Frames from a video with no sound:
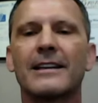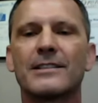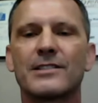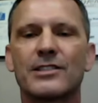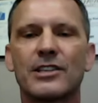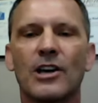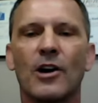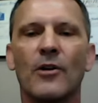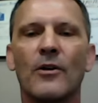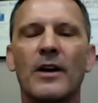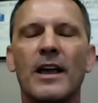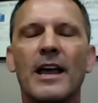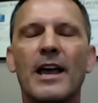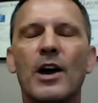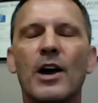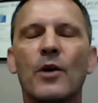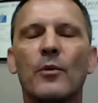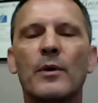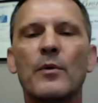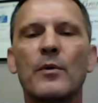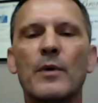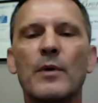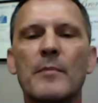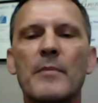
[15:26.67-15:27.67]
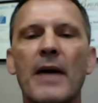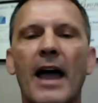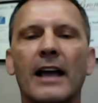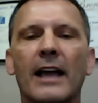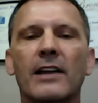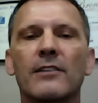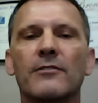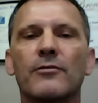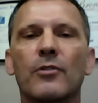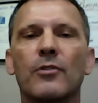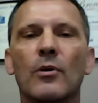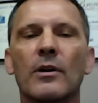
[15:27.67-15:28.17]
And so we went back
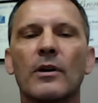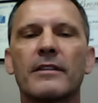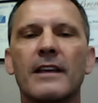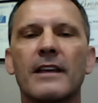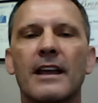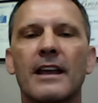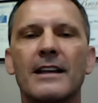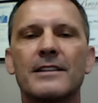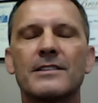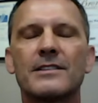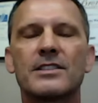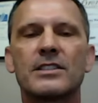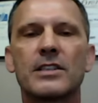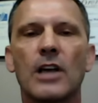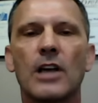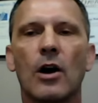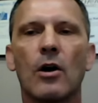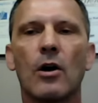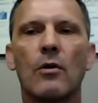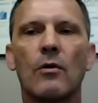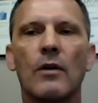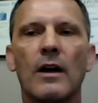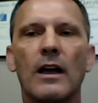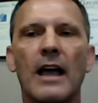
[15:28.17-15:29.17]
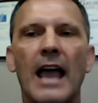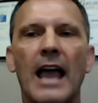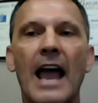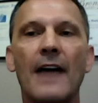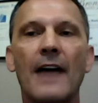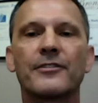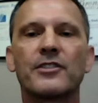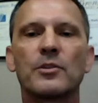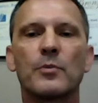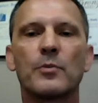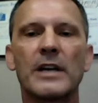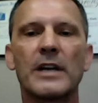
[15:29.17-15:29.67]
and forth. And so
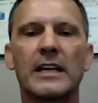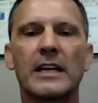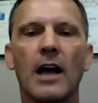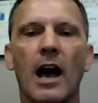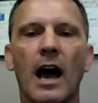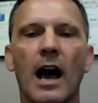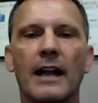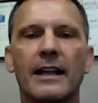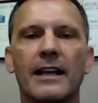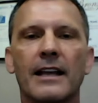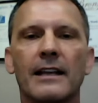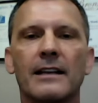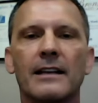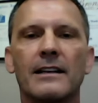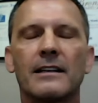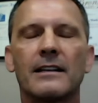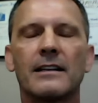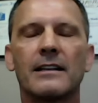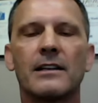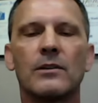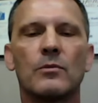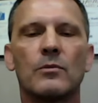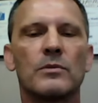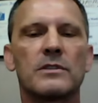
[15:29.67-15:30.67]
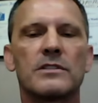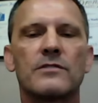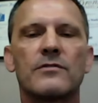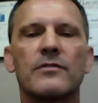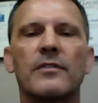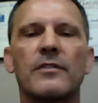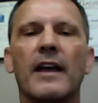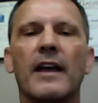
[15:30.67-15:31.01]
after we got it, it was